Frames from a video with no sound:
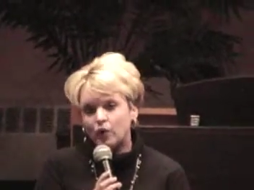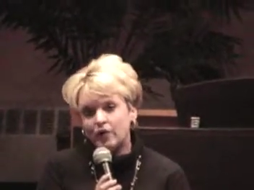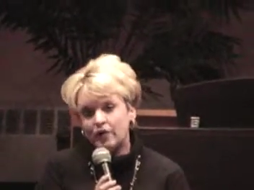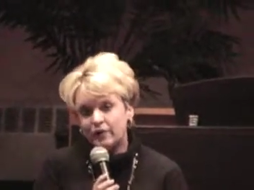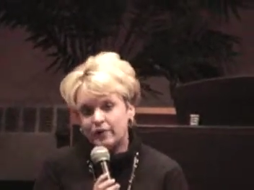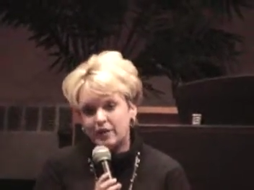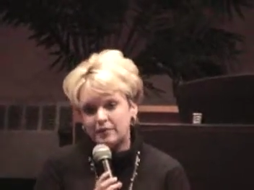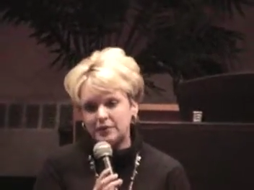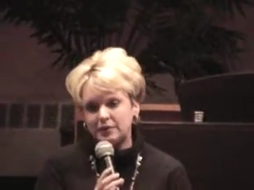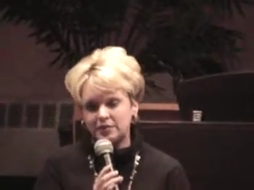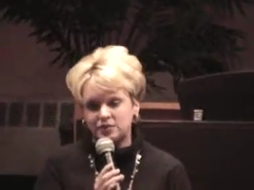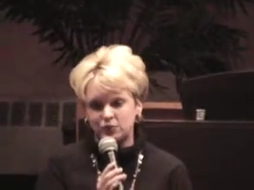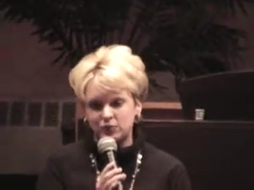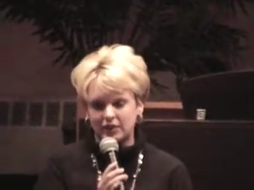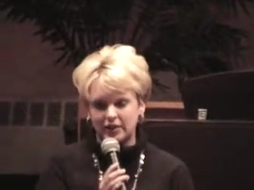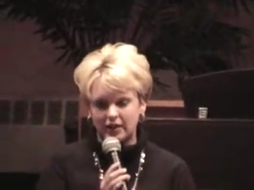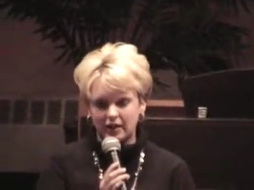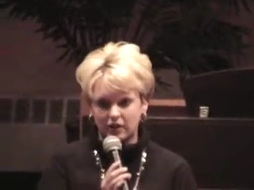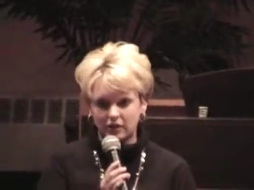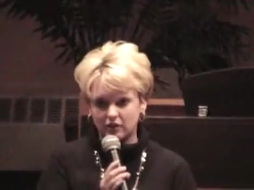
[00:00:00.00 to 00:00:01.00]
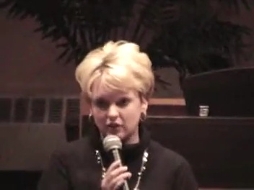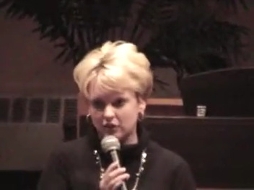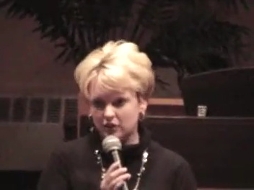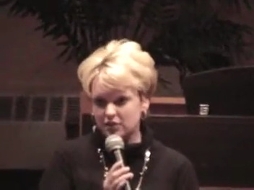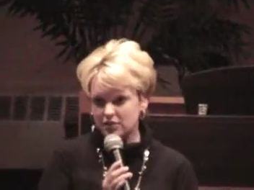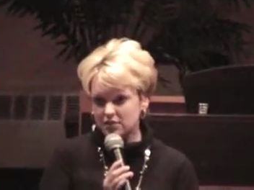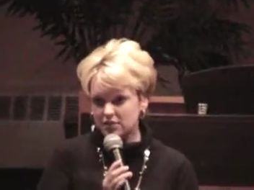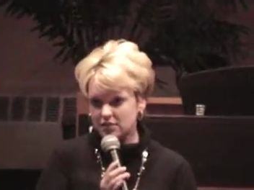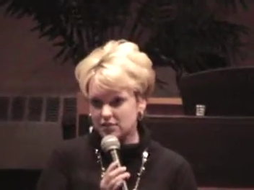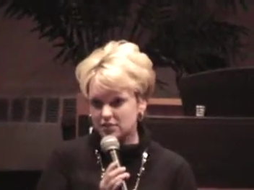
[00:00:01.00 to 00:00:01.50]
Whether that means we get our
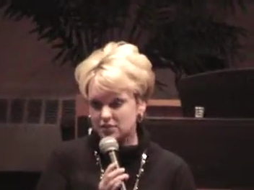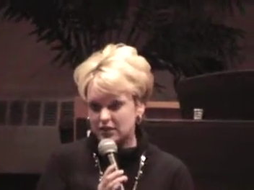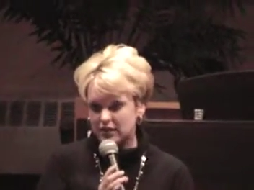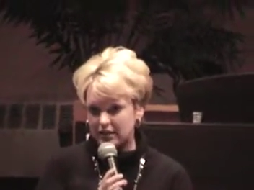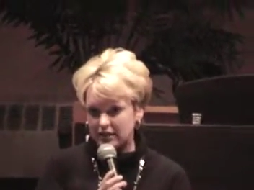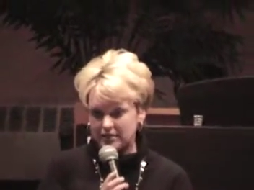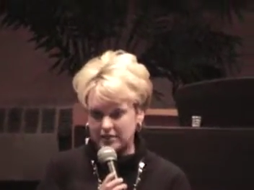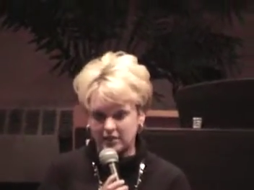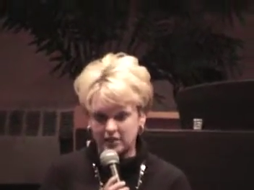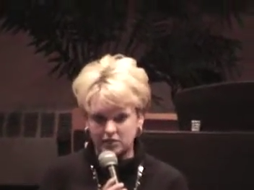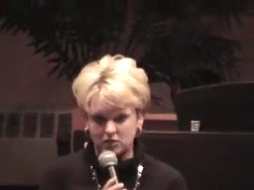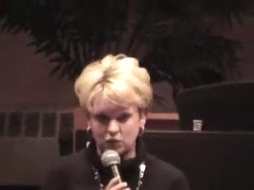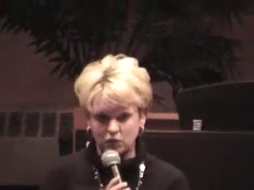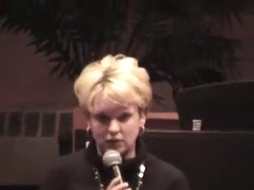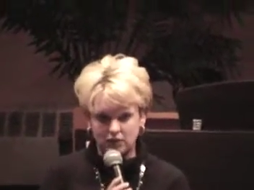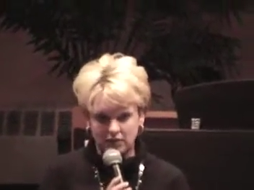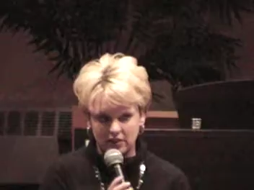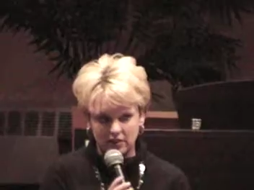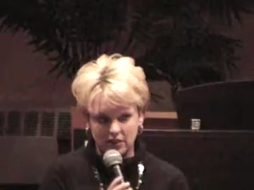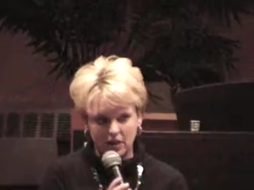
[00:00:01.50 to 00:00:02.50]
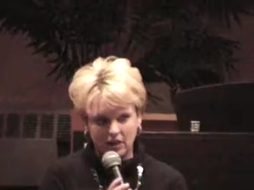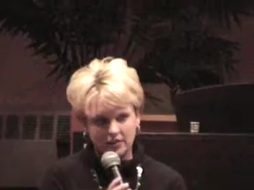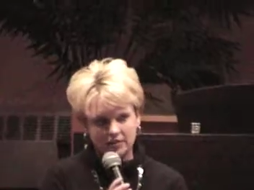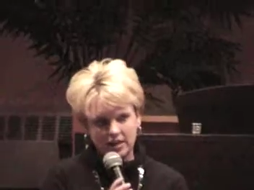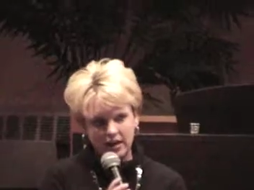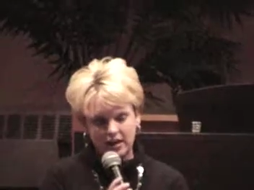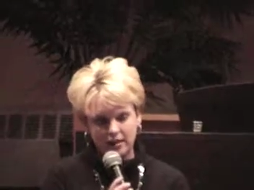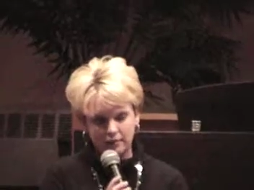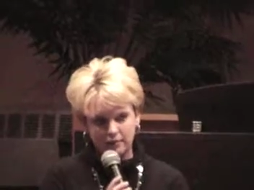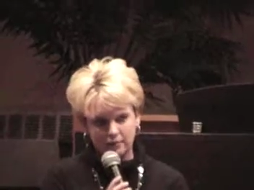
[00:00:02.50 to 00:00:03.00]
girls, and it takes a really long
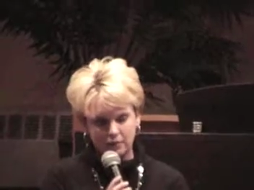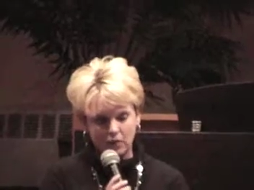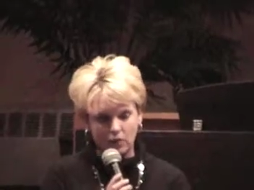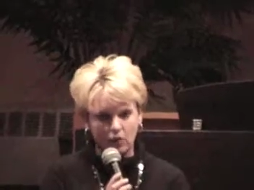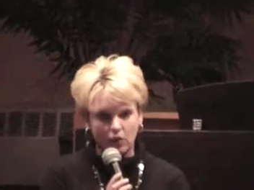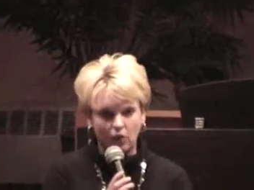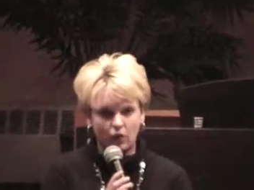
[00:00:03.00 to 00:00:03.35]
time,